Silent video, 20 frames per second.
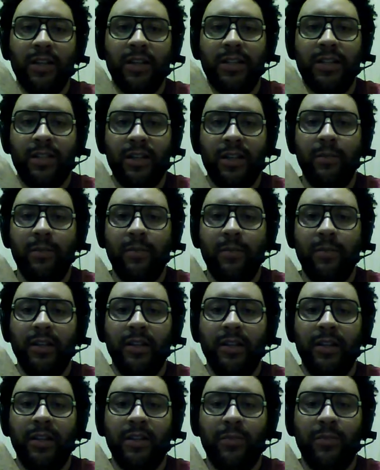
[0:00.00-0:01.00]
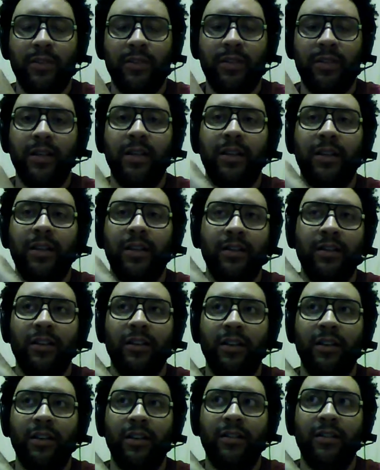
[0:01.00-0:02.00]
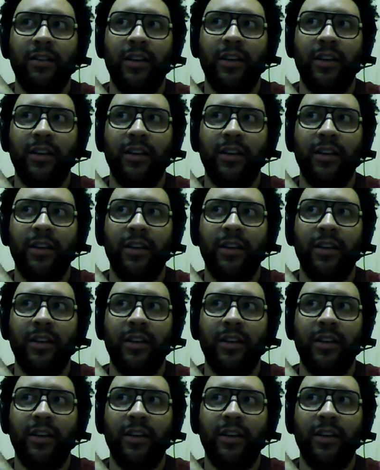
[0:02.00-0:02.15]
shop in this particular